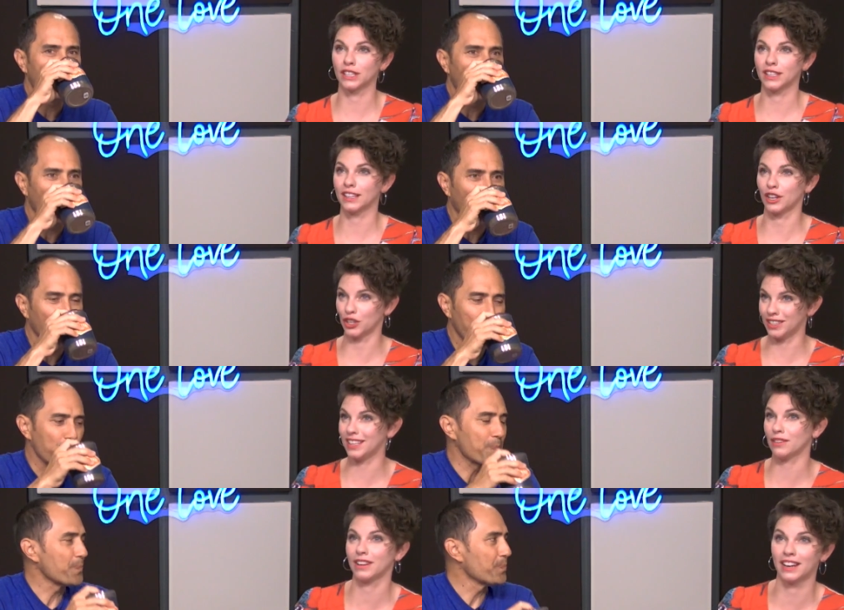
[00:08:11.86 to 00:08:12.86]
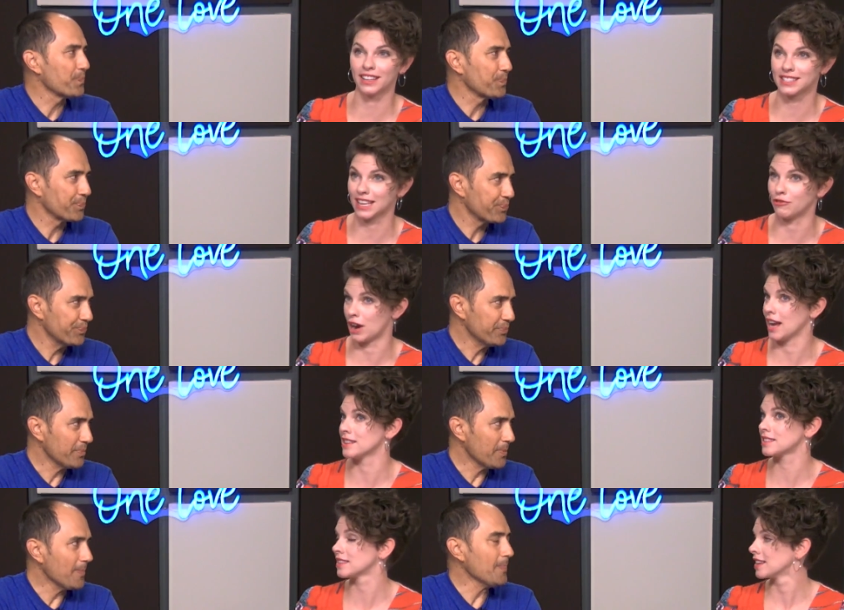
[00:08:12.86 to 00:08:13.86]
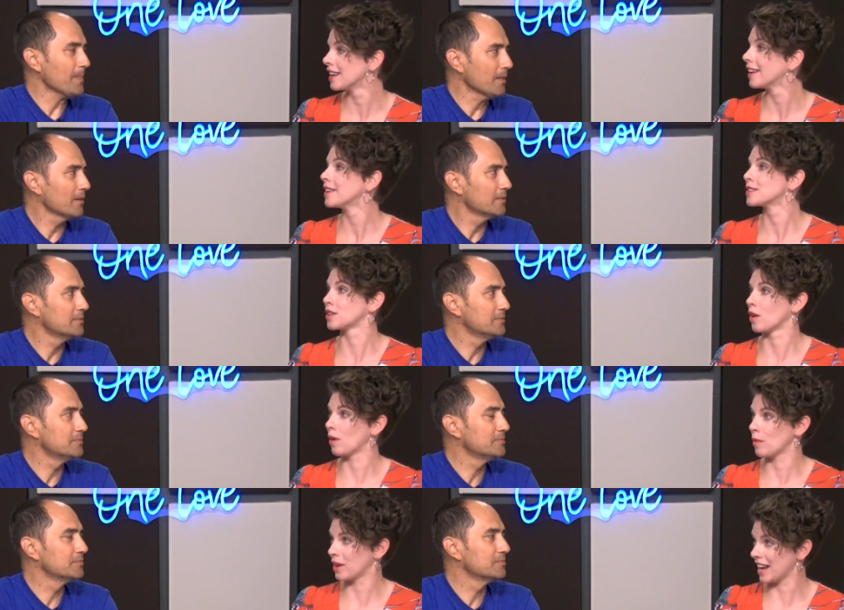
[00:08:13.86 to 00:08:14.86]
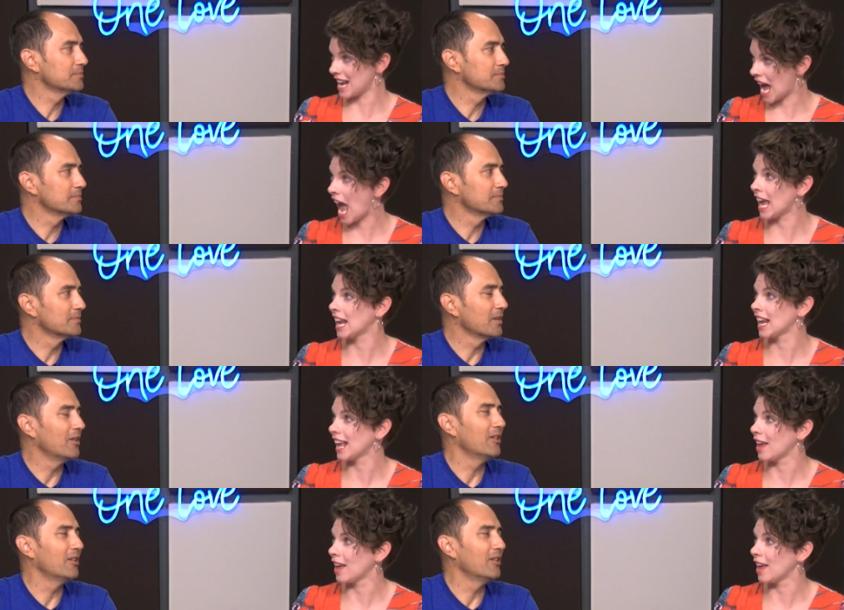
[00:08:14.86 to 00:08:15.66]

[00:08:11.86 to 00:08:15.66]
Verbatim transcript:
Speaker 1: I couldn't get in at sunrise. So I went at night, oh. and